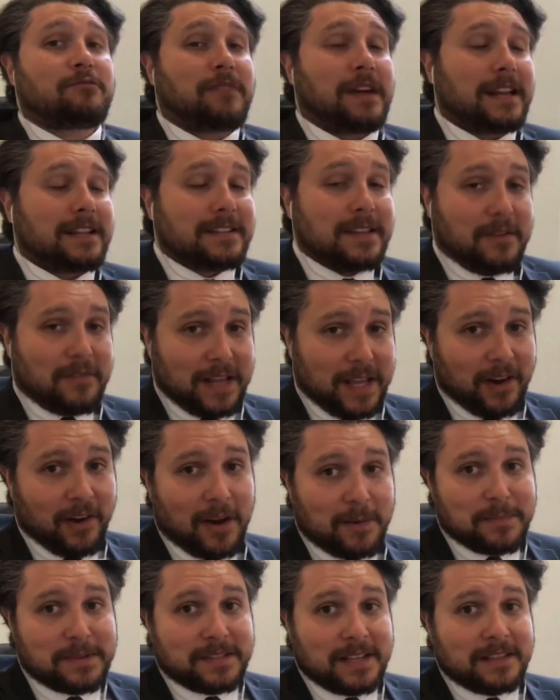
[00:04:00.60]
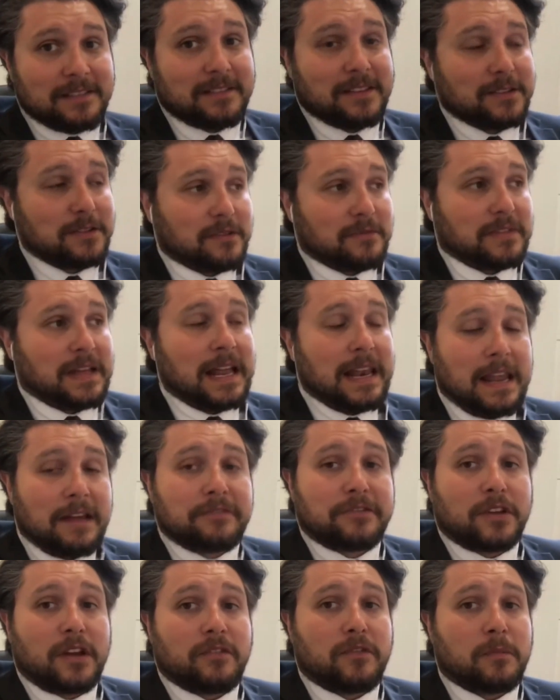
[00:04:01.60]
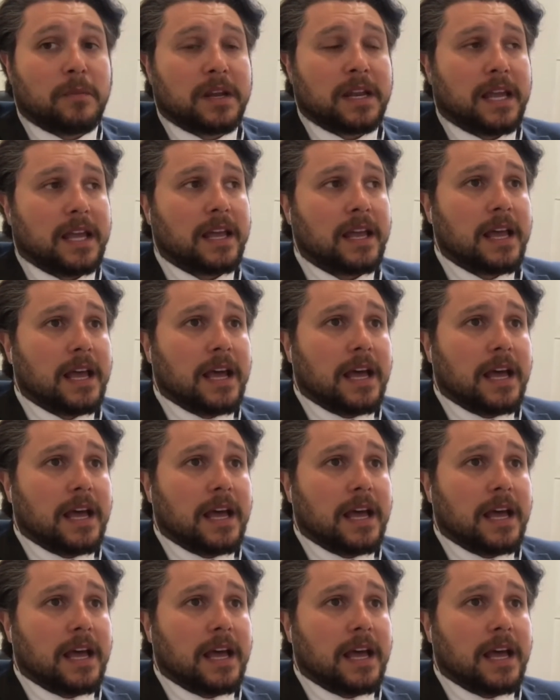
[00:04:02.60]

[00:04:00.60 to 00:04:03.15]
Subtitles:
relatively high percentage of that leftover money,